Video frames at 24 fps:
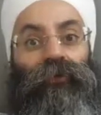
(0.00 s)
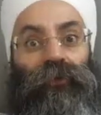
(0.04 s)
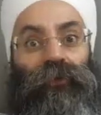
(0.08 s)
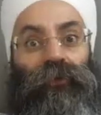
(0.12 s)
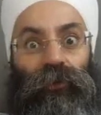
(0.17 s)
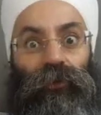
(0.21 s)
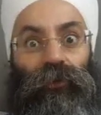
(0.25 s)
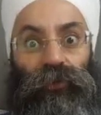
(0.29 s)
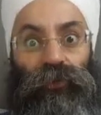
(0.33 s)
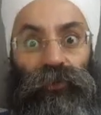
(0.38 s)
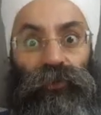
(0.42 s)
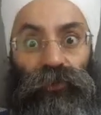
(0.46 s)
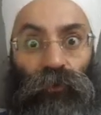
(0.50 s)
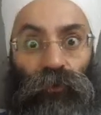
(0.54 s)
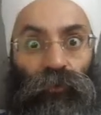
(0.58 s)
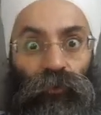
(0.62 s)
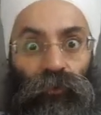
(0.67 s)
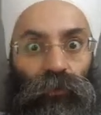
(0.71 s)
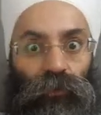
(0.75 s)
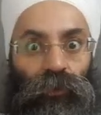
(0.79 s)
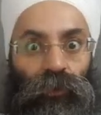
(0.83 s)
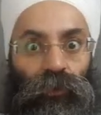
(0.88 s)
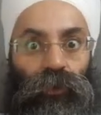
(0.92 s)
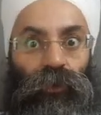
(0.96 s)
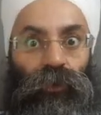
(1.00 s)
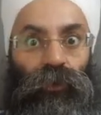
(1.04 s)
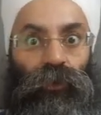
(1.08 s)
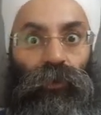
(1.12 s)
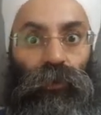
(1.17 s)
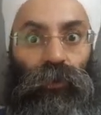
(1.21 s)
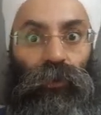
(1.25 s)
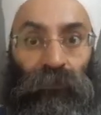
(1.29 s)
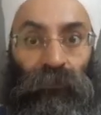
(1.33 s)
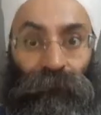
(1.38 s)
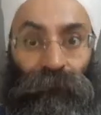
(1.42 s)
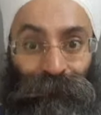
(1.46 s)
So,
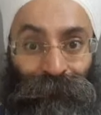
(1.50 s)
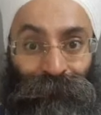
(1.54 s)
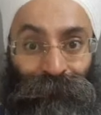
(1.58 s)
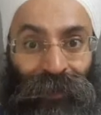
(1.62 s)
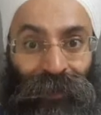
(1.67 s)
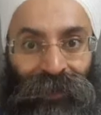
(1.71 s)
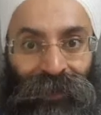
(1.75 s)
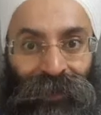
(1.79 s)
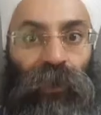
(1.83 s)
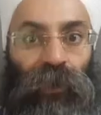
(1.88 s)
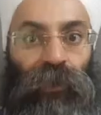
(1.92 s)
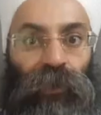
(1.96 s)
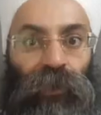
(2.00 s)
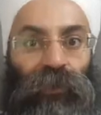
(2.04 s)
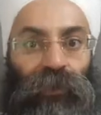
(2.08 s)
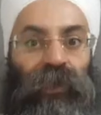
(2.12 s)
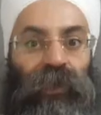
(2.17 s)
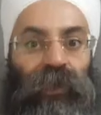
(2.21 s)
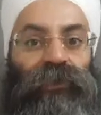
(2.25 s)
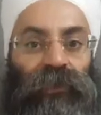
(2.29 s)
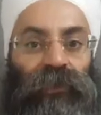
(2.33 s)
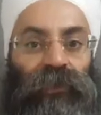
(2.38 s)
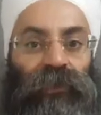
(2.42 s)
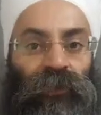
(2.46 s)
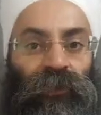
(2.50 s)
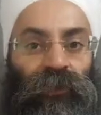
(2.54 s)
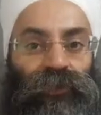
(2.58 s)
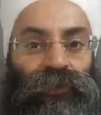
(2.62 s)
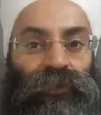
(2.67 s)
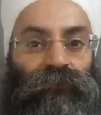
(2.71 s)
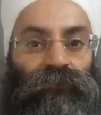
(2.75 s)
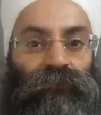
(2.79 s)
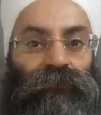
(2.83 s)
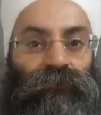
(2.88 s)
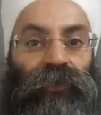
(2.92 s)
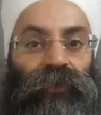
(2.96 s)
mental laziness,
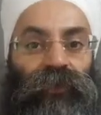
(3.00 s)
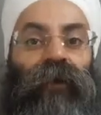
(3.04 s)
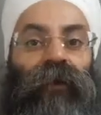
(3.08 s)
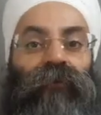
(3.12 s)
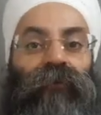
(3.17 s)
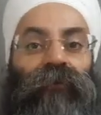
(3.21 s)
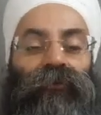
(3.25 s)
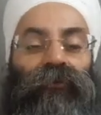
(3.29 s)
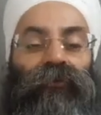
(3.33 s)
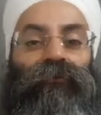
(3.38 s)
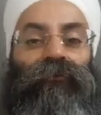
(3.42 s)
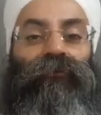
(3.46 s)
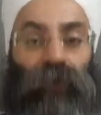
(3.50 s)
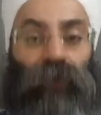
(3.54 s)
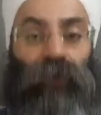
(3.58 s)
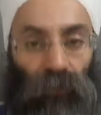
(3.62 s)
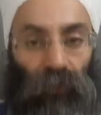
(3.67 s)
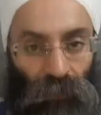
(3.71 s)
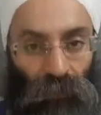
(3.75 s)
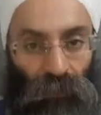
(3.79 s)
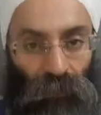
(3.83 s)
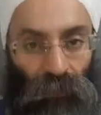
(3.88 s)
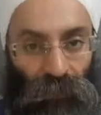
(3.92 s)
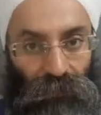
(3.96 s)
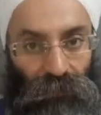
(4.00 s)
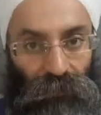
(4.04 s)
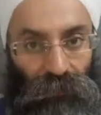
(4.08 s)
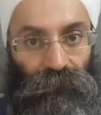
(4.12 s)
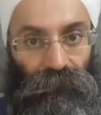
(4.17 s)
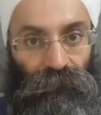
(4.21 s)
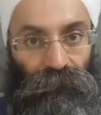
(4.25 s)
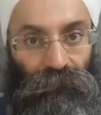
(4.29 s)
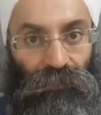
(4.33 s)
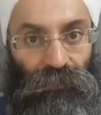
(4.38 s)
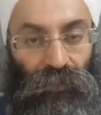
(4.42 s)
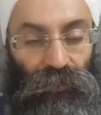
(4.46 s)
we have to work on it.
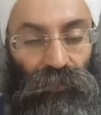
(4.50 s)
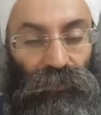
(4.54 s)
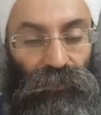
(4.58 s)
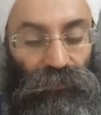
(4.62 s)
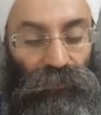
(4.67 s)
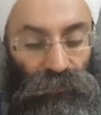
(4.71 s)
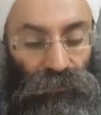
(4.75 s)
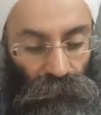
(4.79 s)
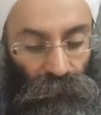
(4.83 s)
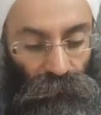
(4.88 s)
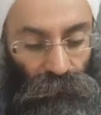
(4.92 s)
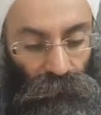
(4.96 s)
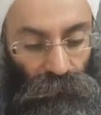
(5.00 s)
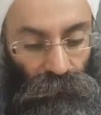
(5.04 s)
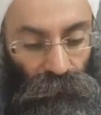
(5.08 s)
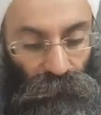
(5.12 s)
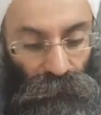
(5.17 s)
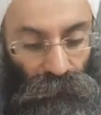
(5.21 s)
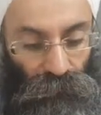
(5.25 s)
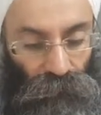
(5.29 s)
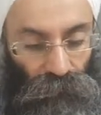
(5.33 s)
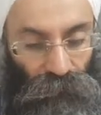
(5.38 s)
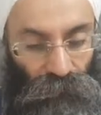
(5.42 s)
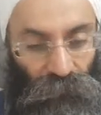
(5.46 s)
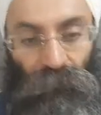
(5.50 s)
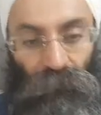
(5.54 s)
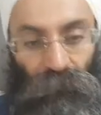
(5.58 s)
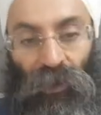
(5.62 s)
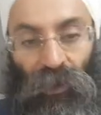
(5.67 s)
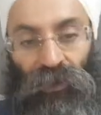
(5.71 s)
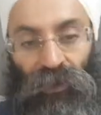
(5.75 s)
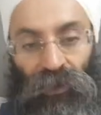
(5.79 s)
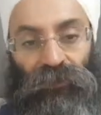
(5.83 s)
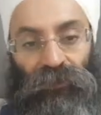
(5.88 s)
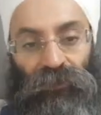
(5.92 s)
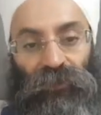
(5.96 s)
So, when
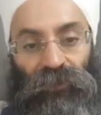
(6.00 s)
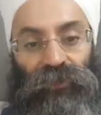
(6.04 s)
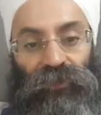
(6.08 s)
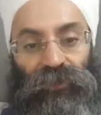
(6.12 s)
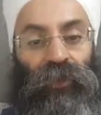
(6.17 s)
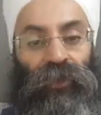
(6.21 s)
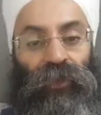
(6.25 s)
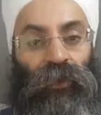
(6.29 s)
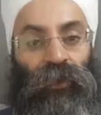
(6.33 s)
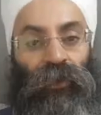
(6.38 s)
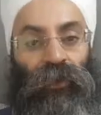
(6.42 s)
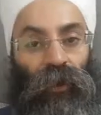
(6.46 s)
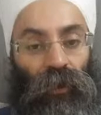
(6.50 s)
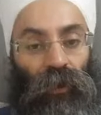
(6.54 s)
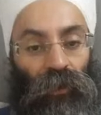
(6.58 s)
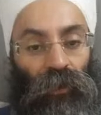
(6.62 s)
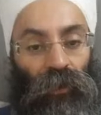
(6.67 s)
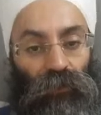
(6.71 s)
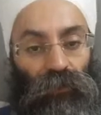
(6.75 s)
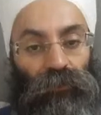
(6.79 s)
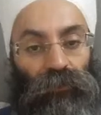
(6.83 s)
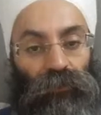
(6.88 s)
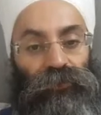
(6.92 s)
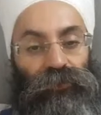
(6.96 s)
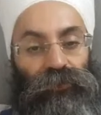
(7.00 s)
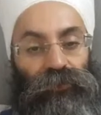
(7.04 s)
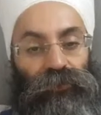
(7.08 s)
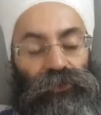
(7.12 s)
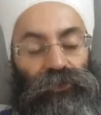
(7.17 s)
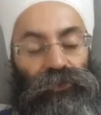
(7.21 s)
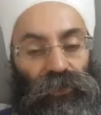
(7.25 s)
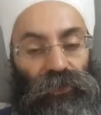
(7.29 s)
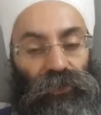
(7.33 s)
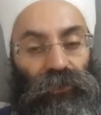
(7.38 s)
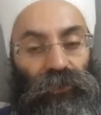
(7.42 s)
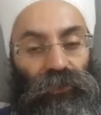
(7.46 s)
Maharaj is saying, Alas
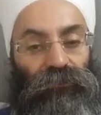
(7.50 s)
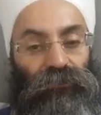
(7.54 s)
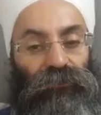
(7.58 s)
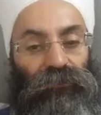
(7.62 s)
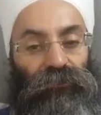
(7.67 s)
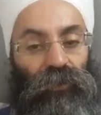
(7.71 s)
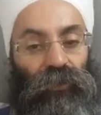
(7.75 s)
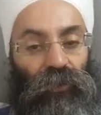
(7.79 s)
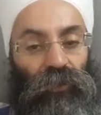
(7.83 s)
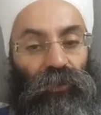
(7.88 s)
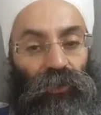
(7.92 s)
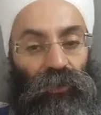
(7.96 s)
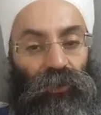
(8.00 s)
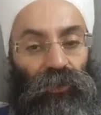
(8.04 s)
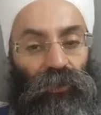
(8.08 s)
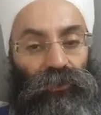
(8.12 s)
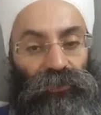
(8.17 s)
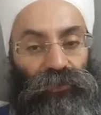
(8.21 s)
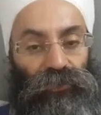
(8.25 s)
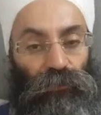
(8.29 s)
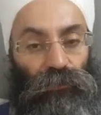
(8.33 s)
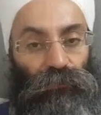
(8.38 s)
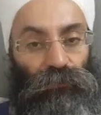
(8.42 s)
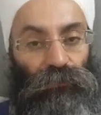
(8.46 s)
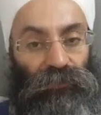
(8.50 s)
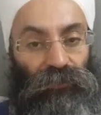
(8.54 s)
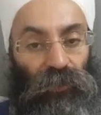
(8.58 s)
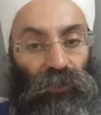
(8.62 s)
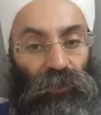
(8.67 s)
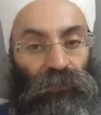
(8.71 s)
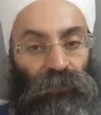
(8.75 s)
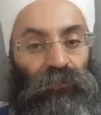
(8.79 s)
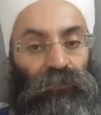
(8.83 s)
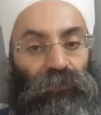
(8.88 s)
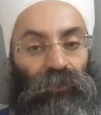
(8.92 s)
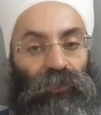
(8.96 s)
cheej gaya sab
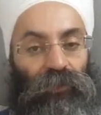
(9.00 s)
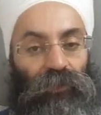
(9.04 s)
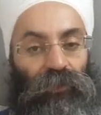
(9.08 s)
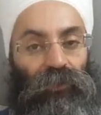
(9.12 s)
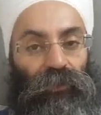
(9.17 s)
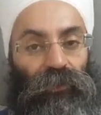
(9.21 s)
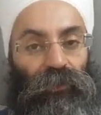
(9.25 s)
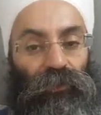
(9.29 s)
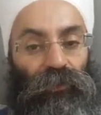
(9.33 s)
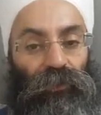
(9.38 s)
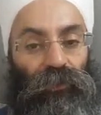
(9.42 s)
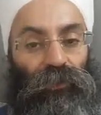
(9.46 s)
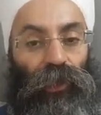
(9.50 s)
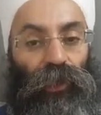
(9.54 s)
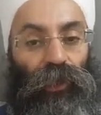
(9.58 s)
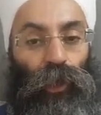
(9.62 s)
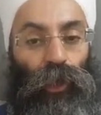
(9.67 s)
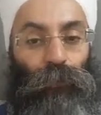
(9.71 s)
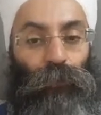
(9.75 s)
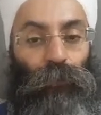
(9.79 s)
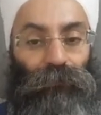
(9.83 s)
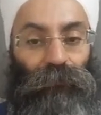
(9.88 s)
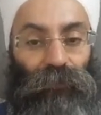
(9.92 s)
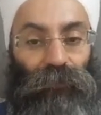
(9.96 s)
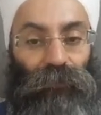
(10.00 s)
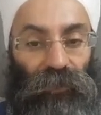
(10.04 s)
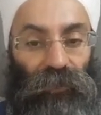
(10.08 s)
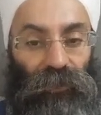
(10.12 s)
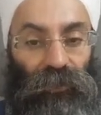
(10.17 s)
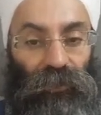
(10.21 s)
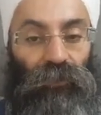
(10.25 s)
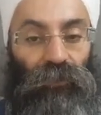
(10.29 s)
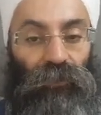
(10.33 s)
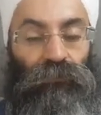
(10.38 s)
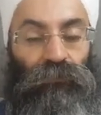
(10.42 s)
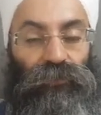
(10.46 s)
tante,
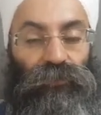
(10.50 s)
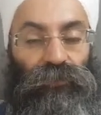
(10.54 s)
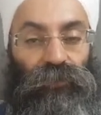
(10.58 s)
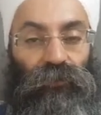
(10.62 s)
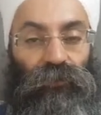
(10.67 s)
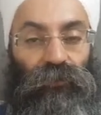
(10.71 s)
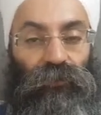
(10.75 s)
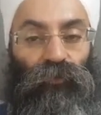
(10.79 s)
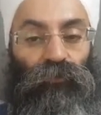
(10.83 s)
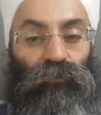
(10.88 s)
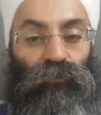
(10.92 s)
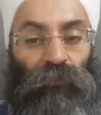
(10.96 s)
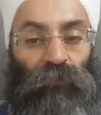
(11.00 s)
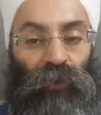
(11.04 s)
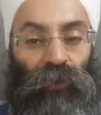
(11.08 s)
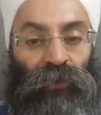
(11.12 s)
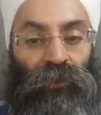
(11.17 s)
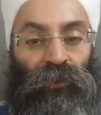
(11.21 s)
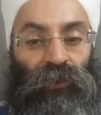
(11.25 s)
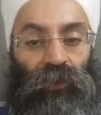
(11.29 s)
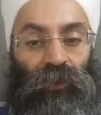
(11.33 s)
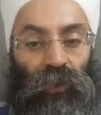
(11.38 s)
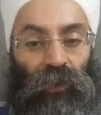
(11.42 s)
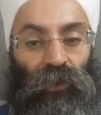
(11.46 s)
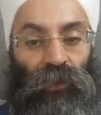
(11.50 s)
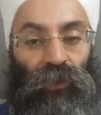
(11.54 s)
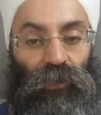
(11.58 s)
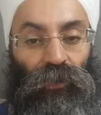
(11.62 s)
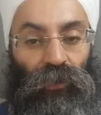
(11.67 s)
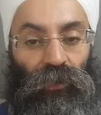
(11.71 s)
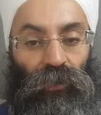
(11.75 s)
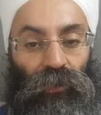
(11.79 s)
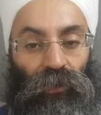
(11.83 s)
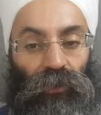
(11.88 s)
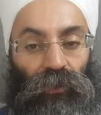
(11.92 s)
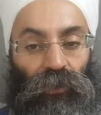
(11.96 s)
Pritam seo man laga,